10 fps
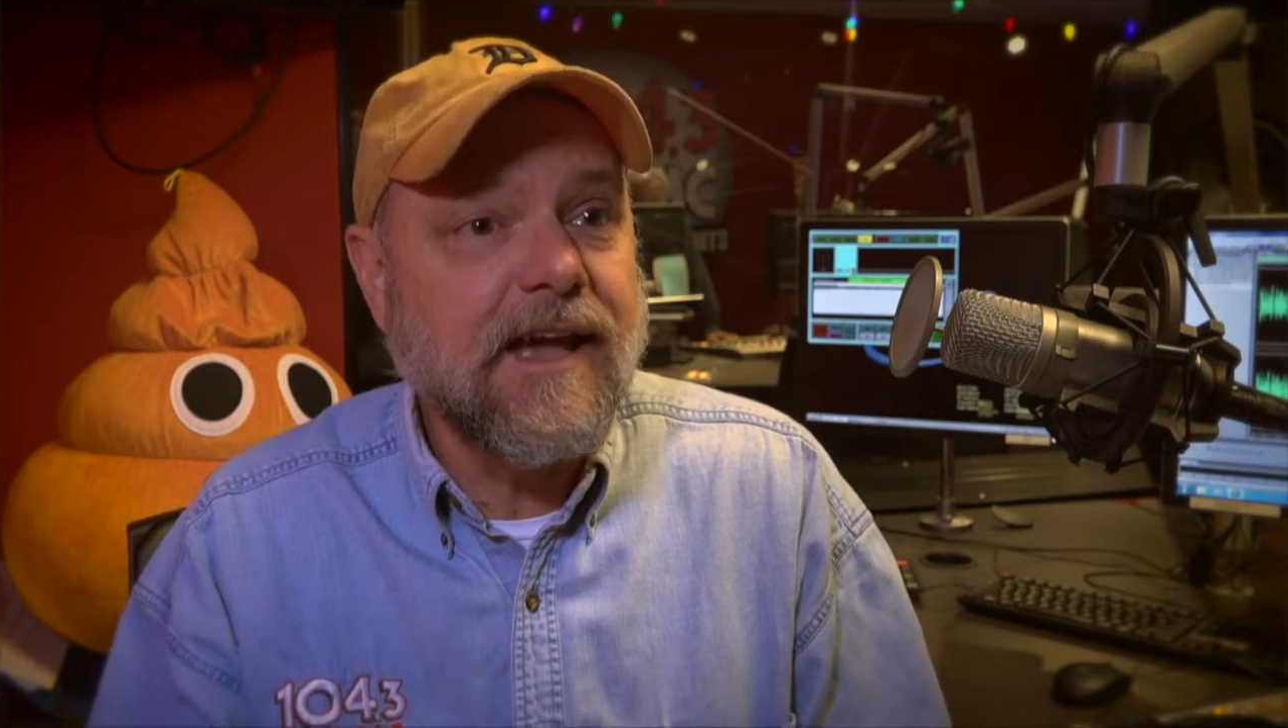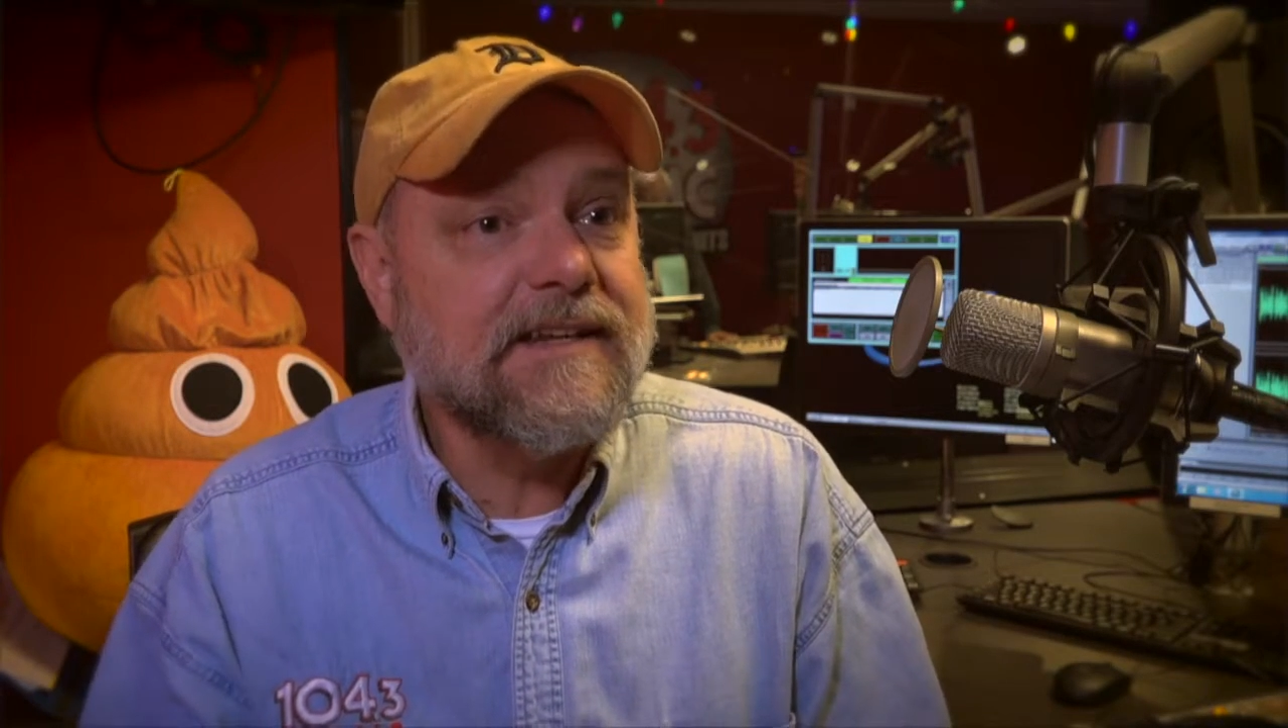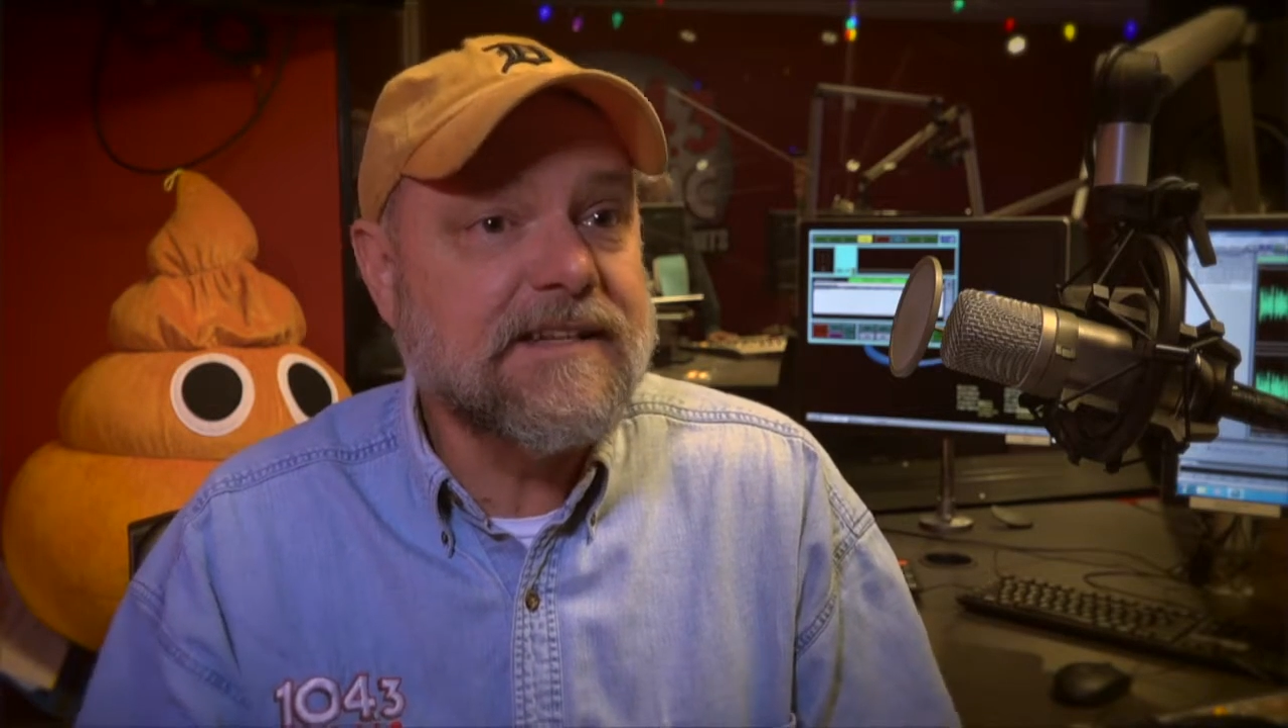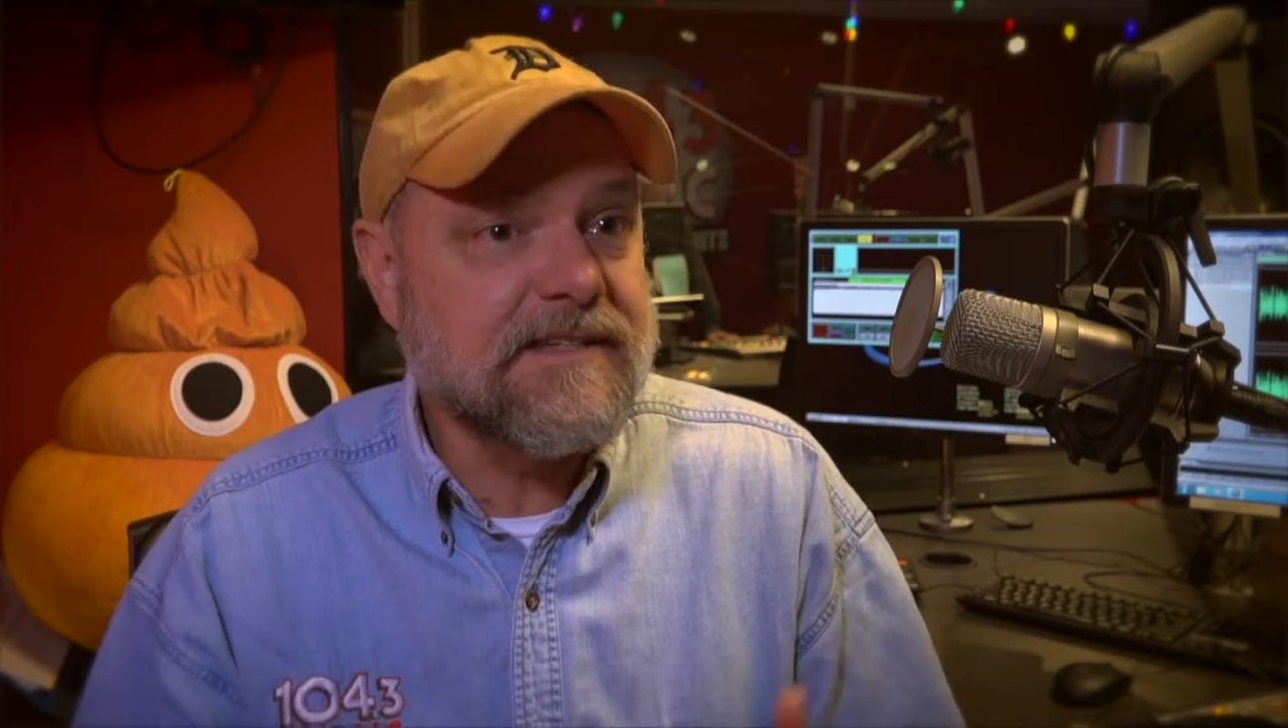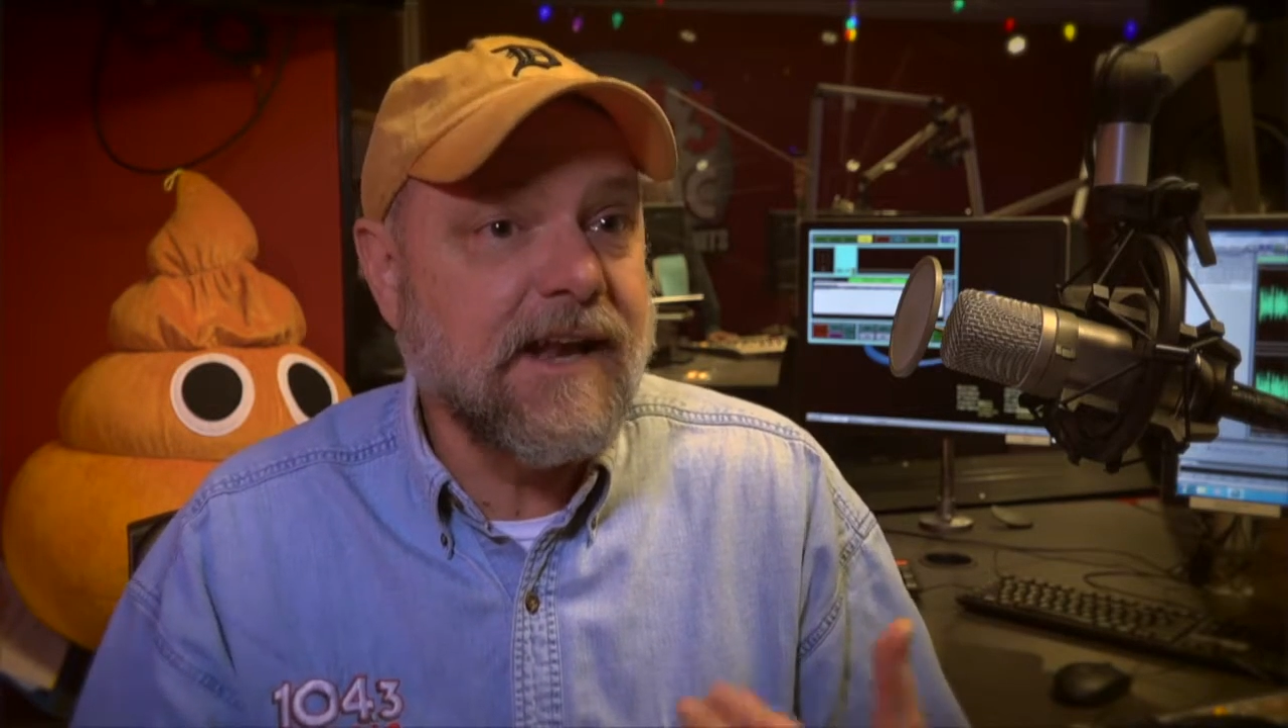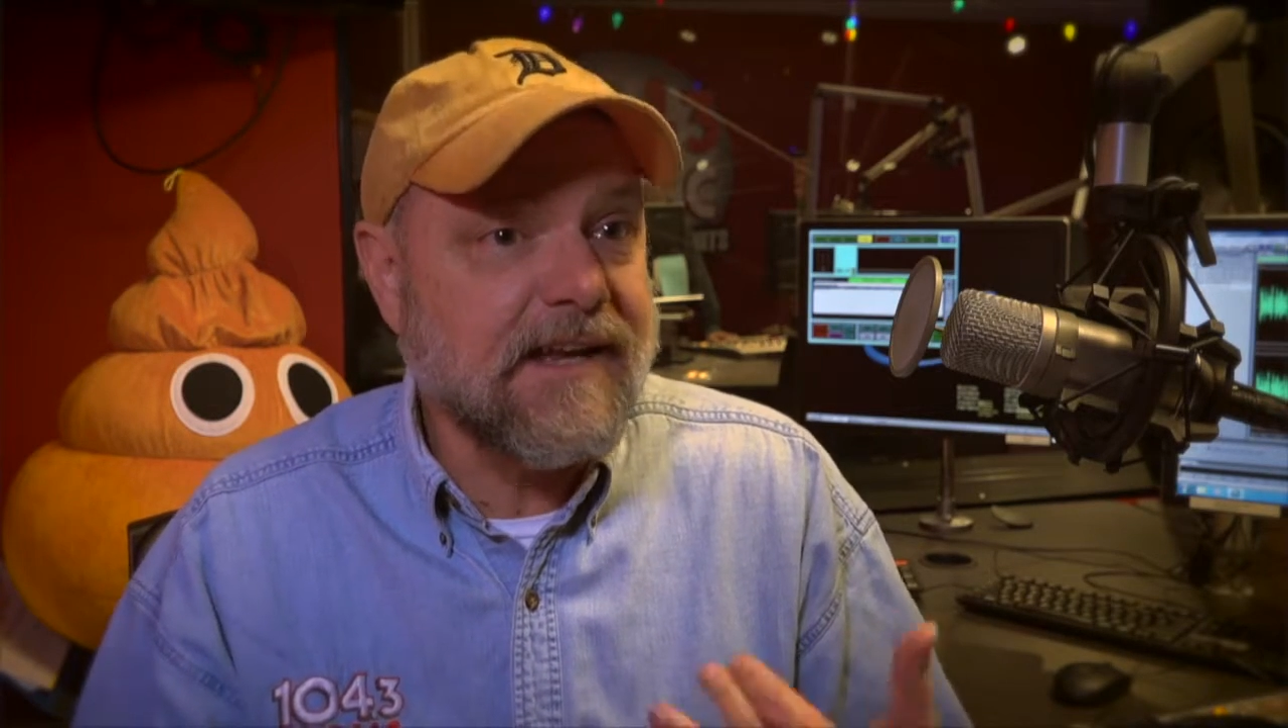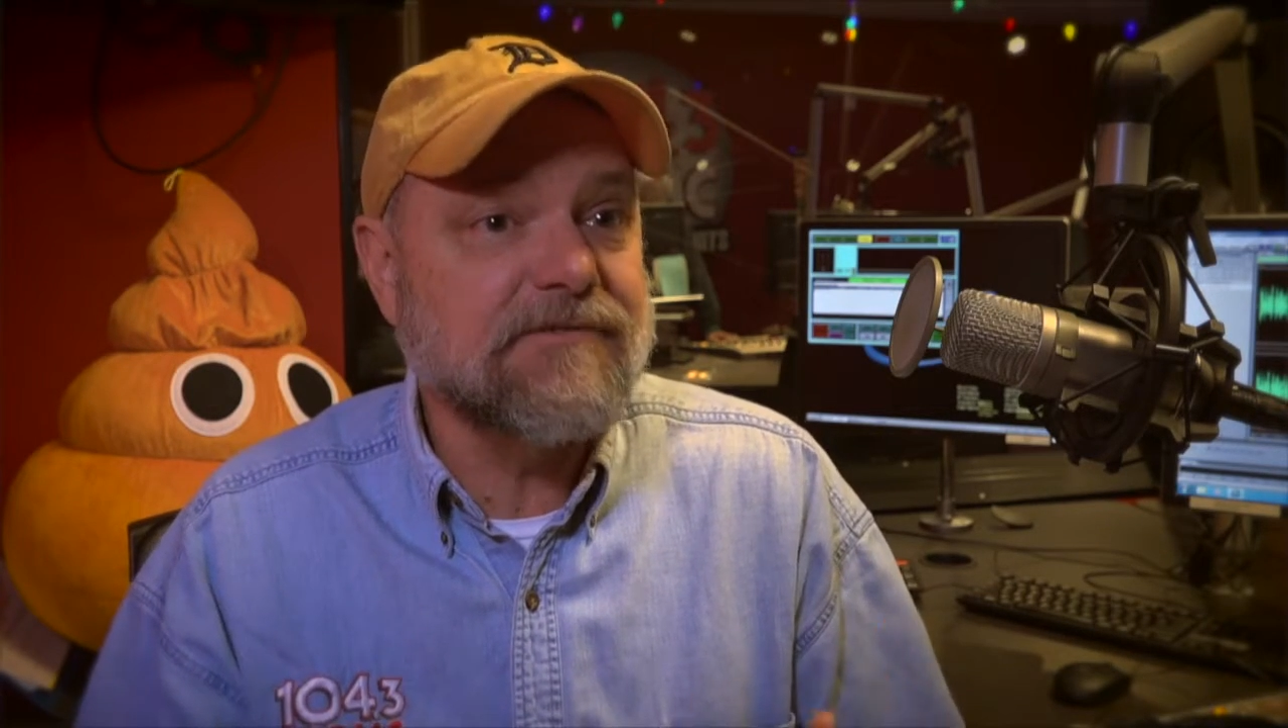And he said, I